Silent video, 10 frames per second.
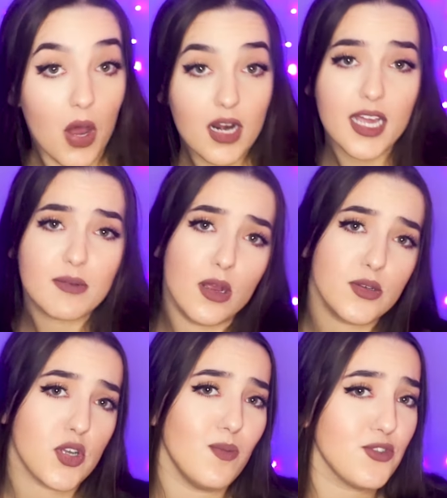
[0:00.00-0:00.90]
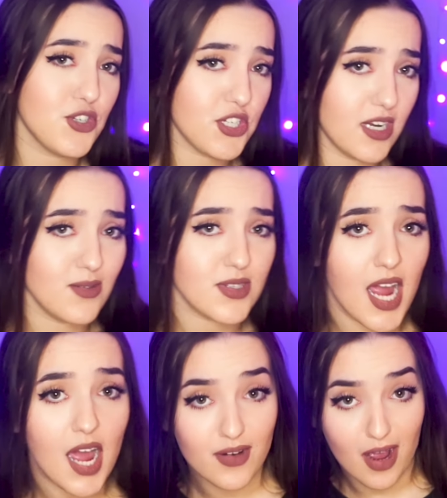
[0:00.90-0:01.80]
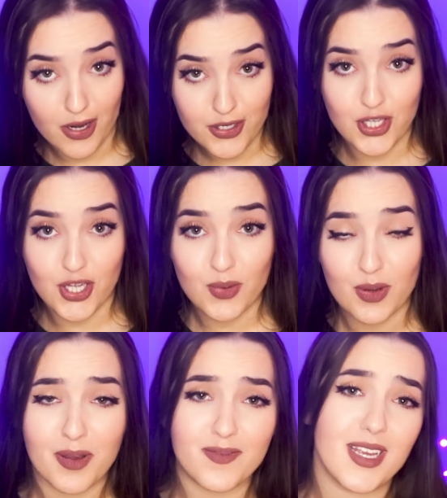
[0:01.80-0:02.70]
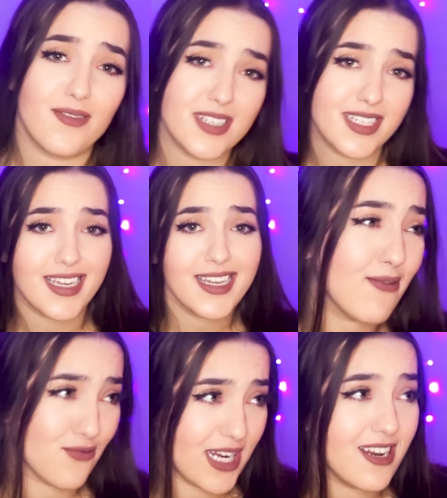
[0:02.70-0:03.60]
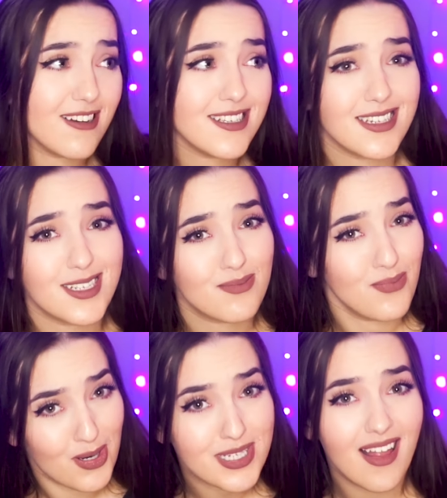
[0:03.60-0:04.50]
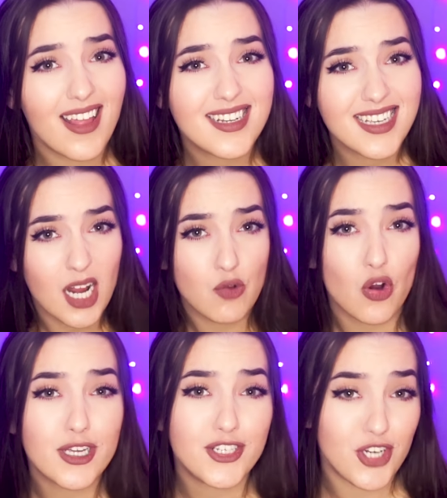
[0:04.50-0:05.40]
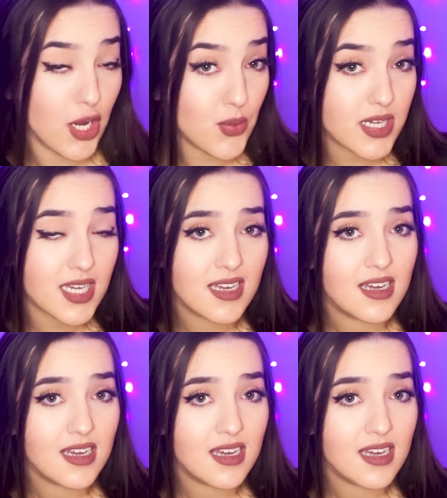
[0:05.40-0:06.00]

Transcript: But unlike most commentary channels I have an IQ above 70 and realise that it's most likely an ironic joke.